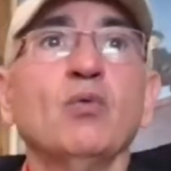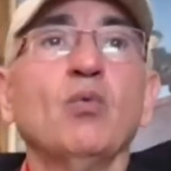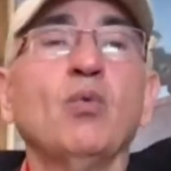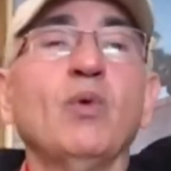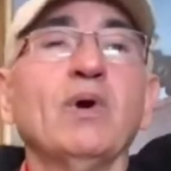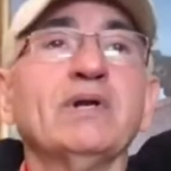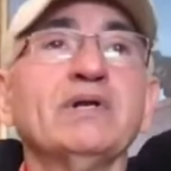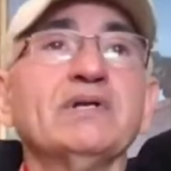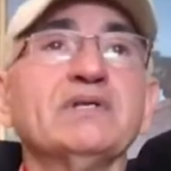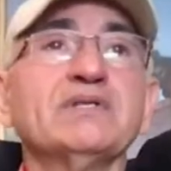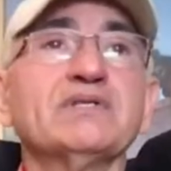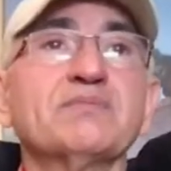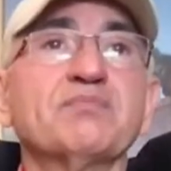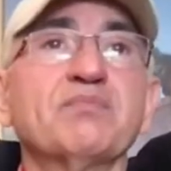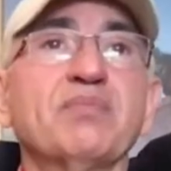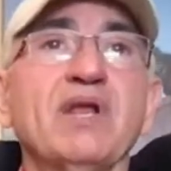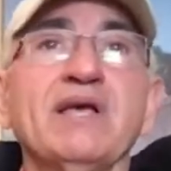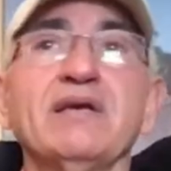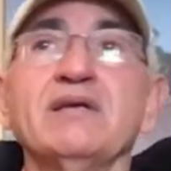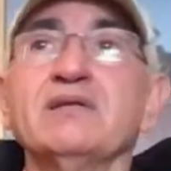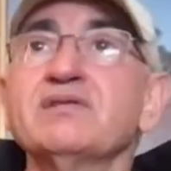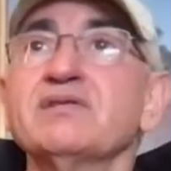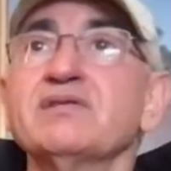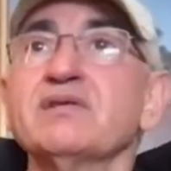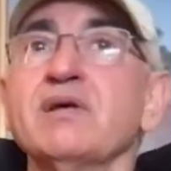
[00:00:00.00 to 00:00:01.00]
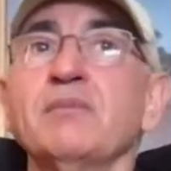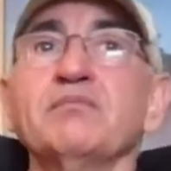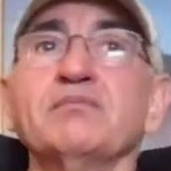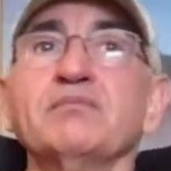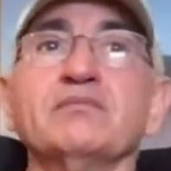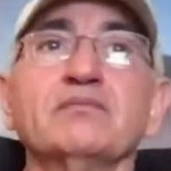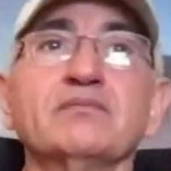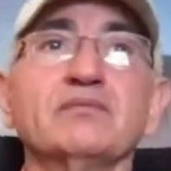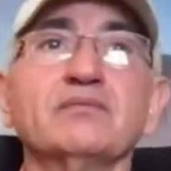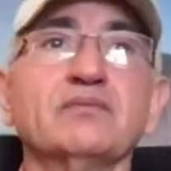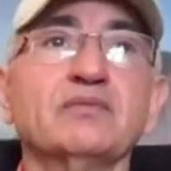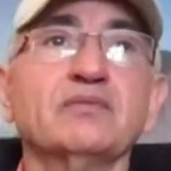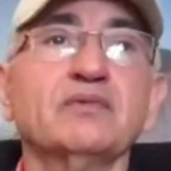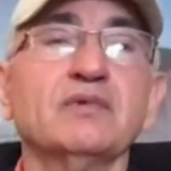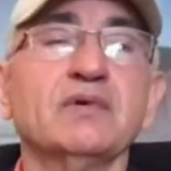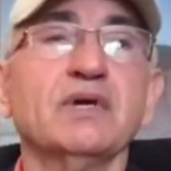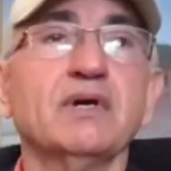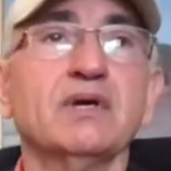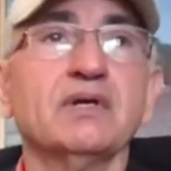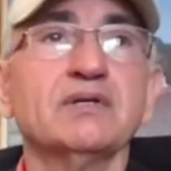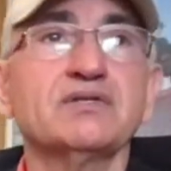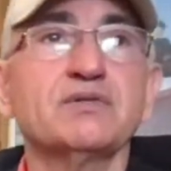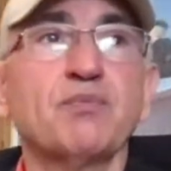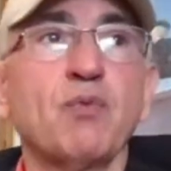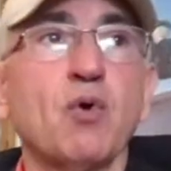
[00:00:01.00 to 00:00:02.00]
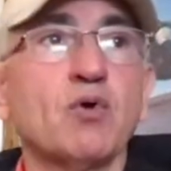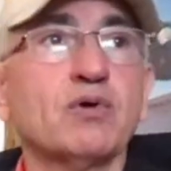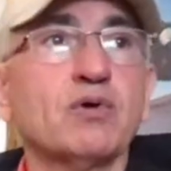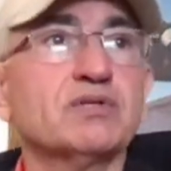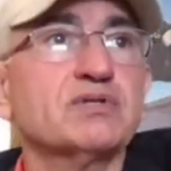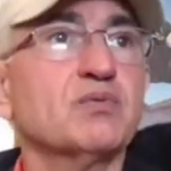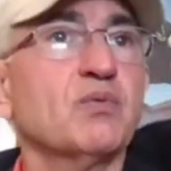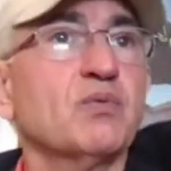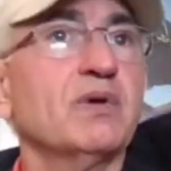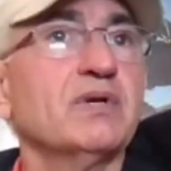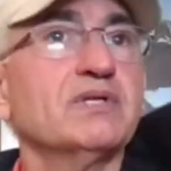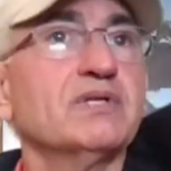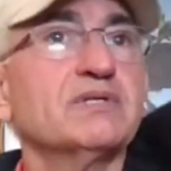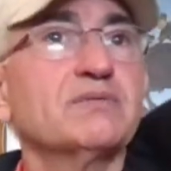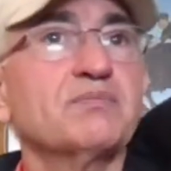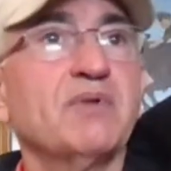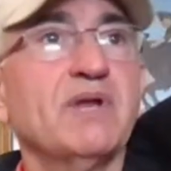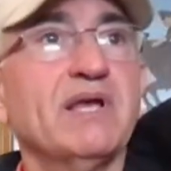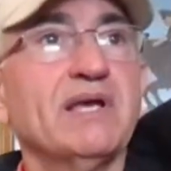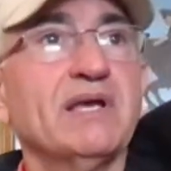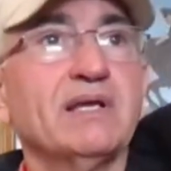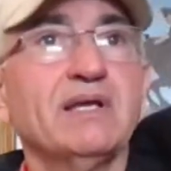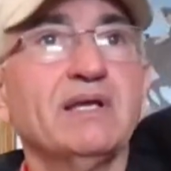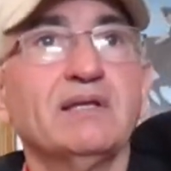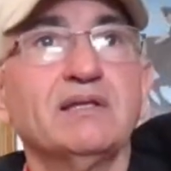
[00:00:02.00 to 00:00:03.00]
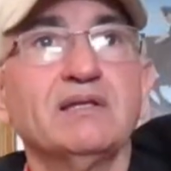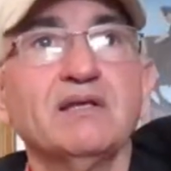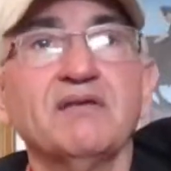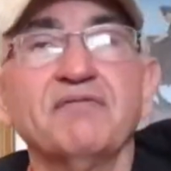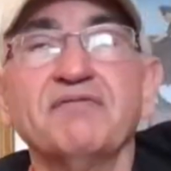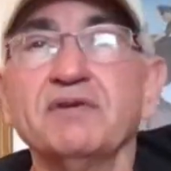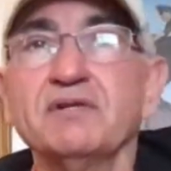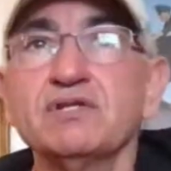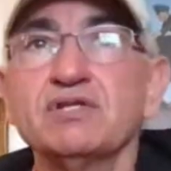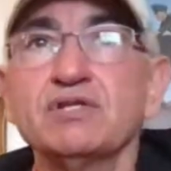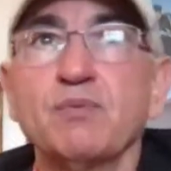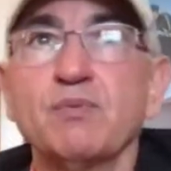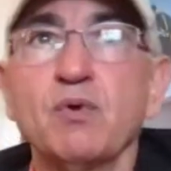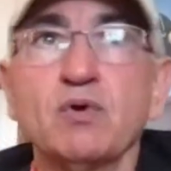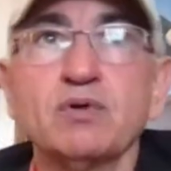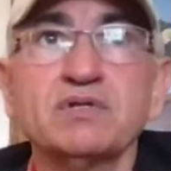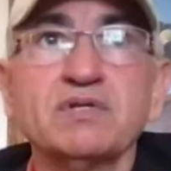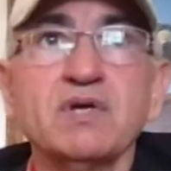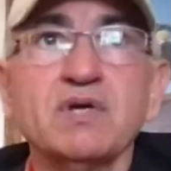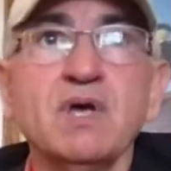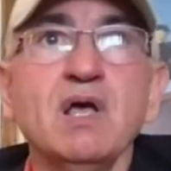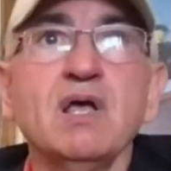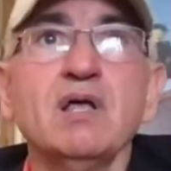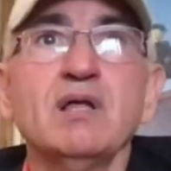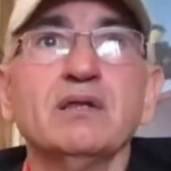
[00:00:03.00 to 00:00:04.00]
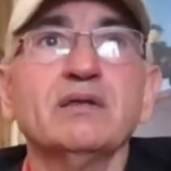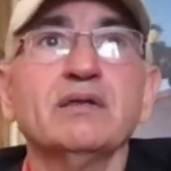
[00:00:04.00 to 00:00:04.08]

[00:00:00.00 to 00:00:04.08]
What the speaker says: One is playing some sports. One is playing a different sports.